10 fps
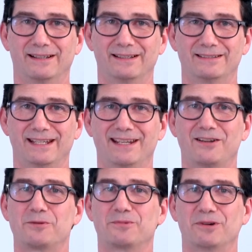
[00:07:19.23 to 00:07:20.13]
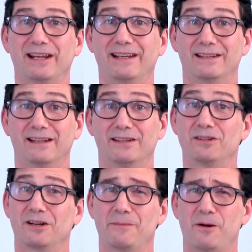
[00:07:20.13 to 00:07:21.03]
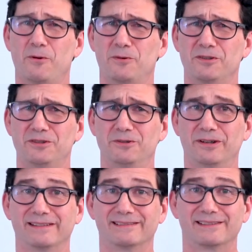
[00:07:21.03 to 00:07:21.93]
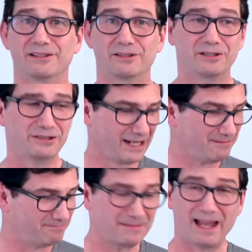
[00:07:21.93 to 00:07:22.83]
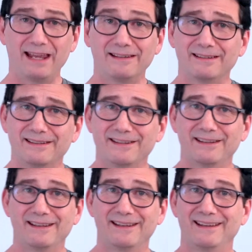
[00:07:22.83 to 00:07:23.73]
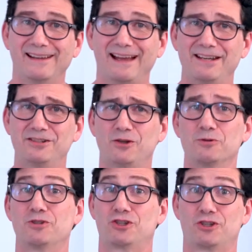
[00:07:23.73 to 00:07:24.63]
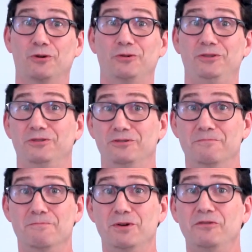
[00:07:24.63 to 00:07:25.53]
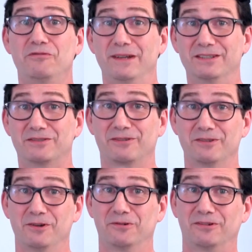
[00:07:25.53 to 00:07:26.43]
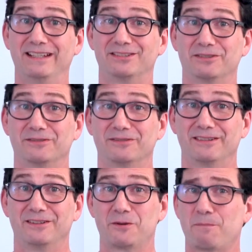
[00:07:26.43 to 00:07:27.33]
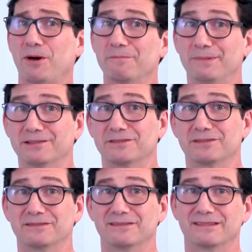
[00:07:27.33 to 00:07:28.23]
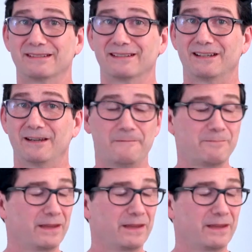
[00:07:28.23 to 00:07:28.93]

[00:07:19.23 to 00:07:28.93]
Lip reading: let's take another break and talk about what we're doing. Because I just don't show you movements for no reason. There's a purpose, okay?